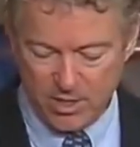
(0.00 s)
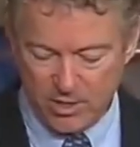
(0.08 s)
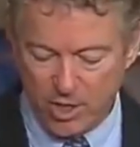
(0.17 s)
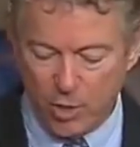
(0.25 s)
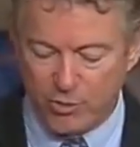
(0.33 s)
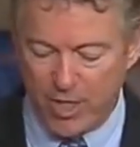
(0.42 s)

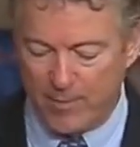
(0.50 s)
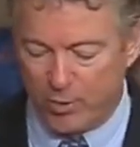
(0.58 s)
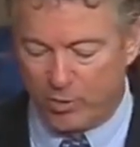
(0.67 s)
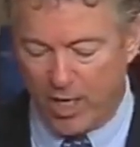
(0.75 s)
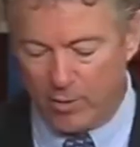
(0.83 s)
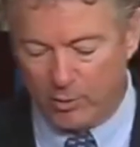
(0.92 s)
No
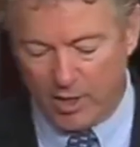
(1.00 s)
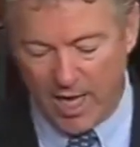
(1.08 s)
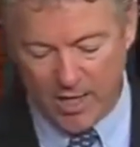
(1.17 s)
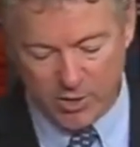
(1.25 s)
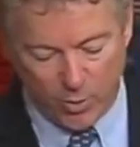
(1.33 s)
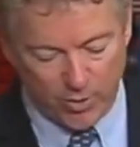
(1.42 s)
Democrat will
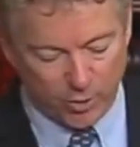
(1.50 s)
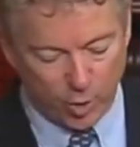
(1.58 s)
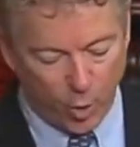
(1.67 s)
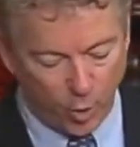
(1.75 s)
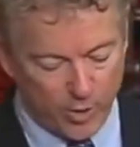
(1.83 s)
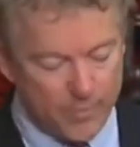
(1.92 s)
ask whether
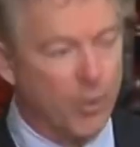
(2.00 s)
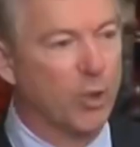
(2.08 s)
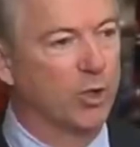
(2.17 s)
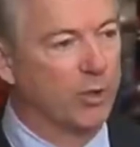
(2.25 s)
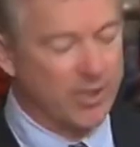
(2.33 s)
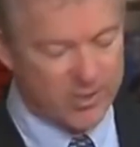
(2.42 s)
Cory Booker